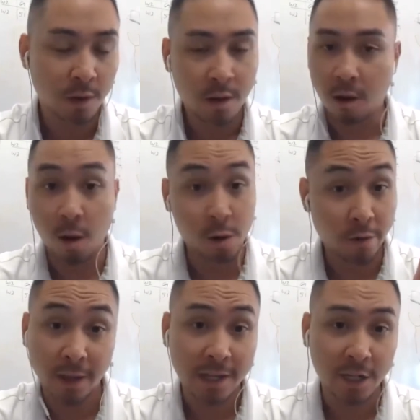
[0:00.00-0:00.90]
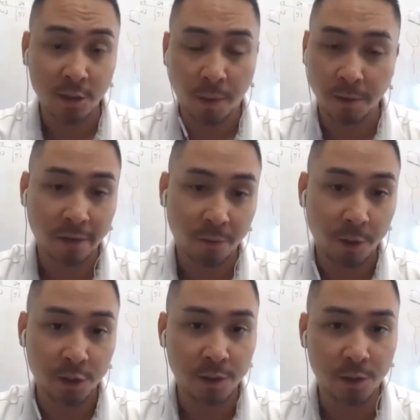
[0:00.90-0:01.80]
All of that is actually public information,
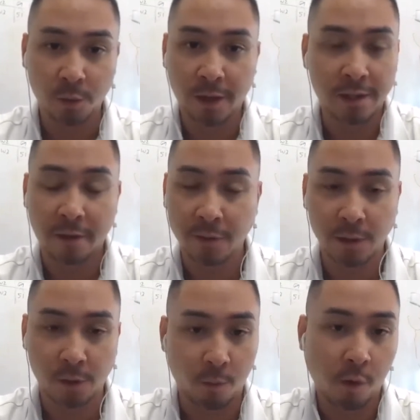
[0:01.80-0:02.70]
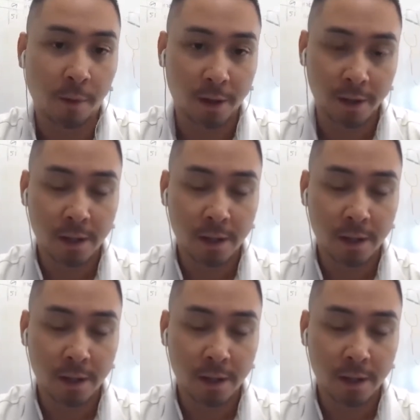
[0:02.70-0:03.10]
so they could definitely learn more about it.